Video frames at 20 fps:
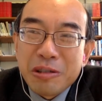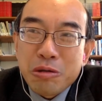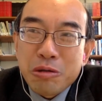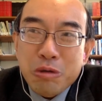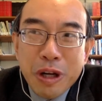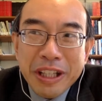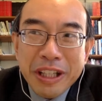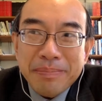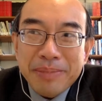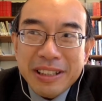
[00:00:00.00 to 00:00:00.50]

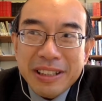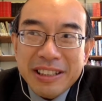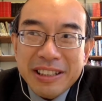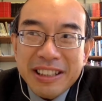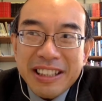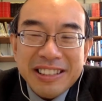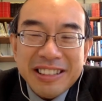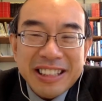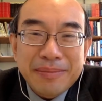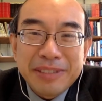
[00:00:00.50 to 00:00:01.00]

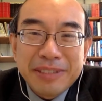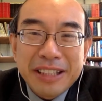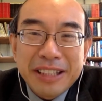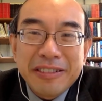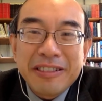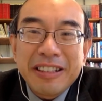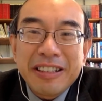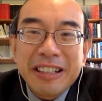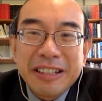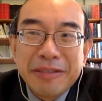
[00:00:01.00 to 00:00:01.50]
20%, or some
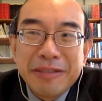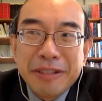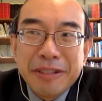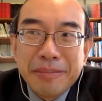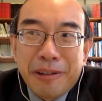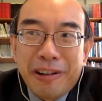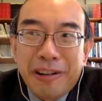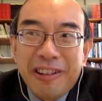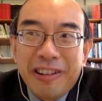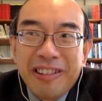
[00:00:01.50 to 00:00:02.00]
say even
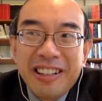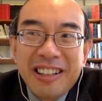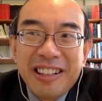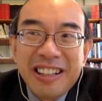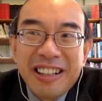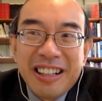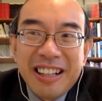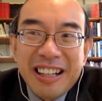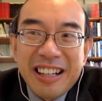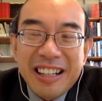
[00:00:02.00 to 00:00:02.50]
more,
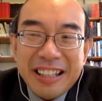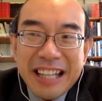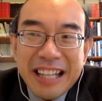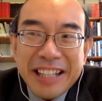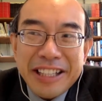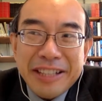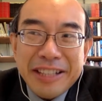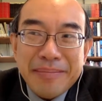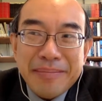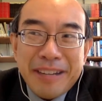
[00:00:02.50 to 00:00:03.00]

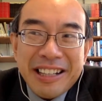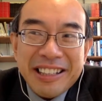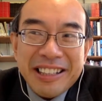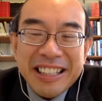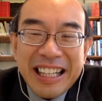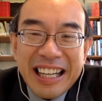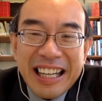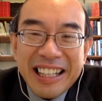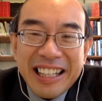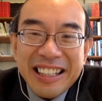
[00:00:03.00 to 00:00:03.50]
Latin
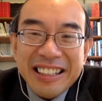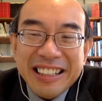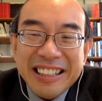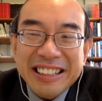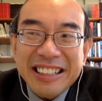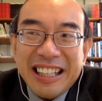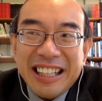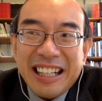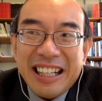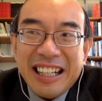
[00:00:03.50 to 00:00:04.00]
American
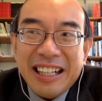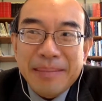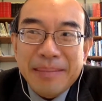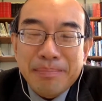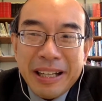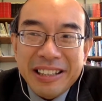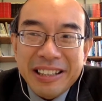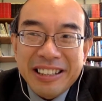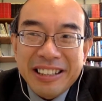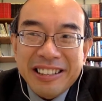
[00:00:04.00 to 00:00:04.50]
Catholics are
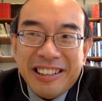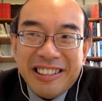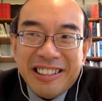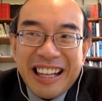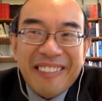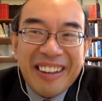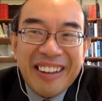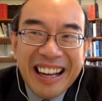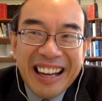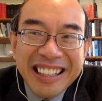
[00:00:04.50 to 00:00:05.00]

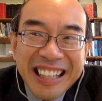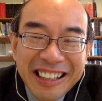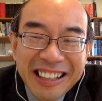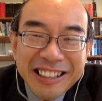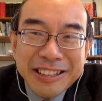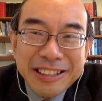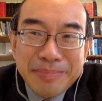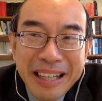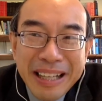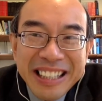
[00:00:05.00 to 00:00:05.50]

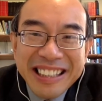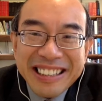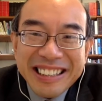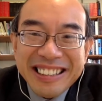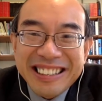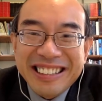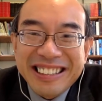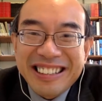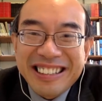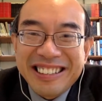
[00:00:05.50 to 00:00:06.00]
charismatic.
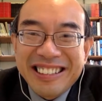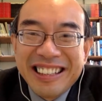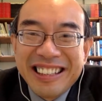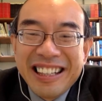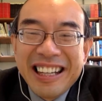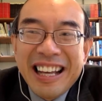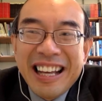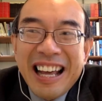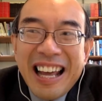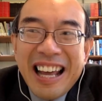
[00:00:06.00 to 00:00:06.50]

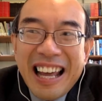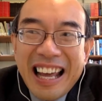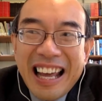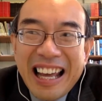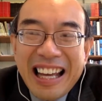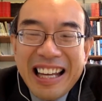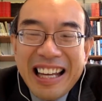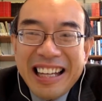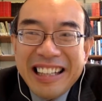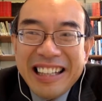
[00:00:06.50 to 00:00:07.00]

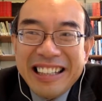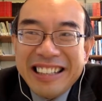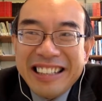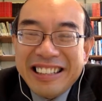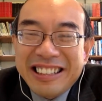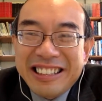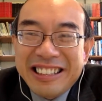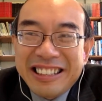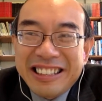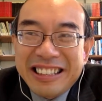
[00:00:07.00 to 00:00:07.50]
And
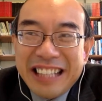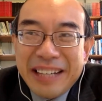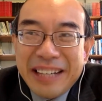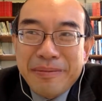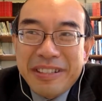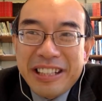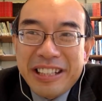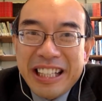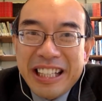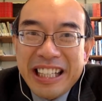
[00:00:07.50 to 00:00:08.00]

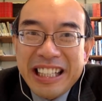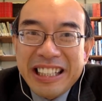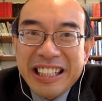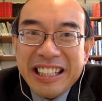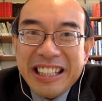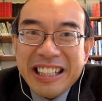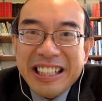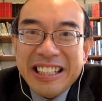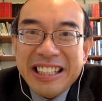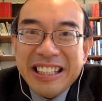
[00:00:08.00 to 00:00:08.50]
same thing
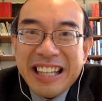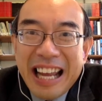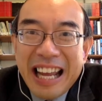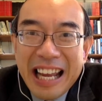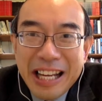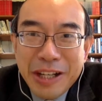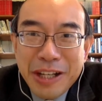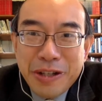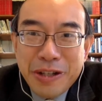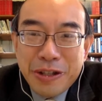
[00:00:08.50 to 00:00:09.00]
in
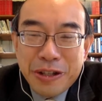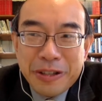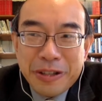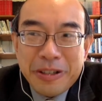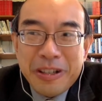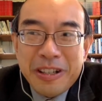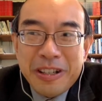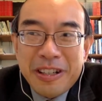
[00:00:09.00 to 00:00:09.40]
Asia.